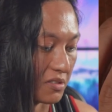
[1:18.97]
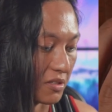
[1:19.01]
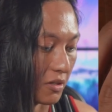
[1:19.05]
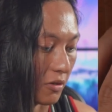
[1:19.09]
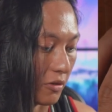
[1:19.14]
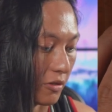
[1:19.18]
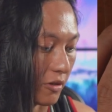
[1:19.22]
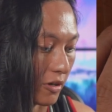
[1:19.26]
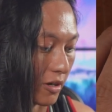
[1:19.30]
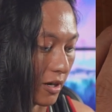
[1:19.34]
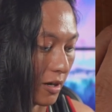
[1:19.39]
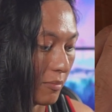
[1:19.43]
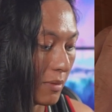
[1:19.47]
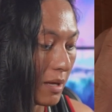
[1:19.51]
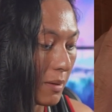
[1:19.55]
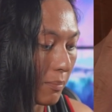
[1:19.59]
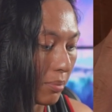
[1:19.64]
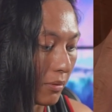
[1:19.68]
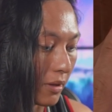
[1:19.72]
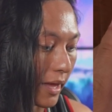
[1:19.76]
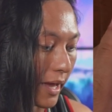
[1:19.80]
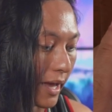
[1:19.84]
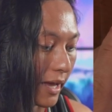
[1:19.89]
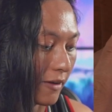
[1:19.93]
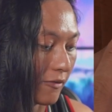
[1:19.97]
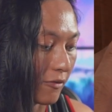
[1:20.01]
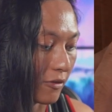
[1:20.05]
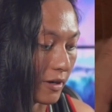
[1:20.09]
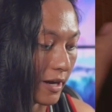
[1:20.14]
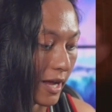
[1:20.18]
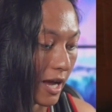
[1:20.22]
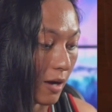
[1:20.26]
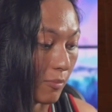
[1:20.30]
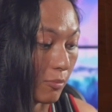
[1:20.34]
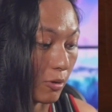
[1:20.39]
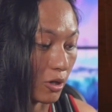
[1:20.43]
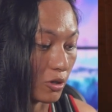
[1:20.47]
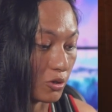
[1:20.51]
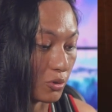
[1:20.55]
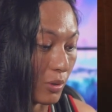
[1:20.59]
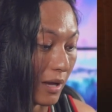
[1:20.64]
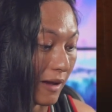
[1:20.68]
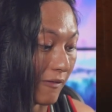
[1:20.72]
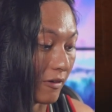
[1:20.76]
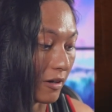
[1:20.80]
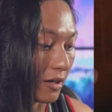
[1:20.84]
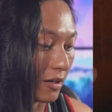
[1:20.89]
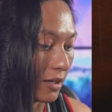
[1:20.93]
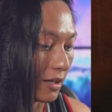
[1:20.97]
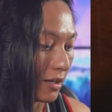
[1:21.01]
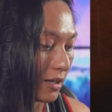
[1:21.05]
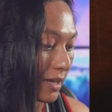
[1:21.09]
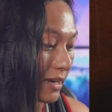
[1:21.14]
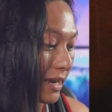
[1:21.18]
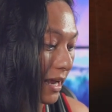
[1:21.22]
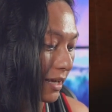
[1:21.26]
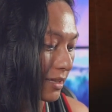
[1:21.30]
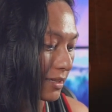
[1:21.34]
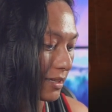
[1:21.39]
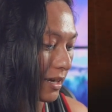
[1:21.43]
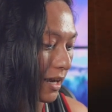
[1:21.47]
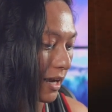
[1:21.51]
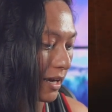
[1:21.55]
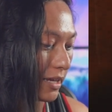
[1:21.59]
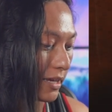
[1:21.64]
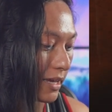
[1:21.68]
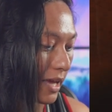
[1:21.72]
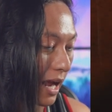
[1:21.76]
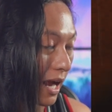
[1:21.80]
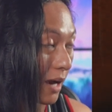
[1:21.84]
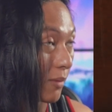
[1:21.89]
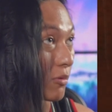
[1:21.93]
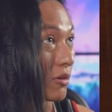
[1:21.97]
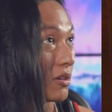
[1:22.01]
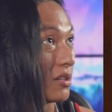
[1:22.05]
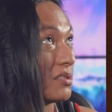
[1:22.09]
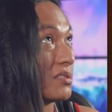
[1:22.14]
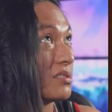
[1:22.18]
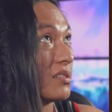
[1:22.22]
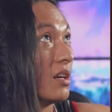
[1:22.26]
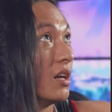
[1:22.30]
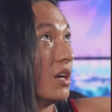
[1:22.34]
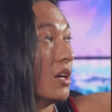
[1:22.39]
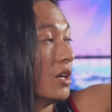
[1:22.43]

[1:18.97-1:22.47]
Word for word: So they're gonna be blank for now because we haven't connected any cameras.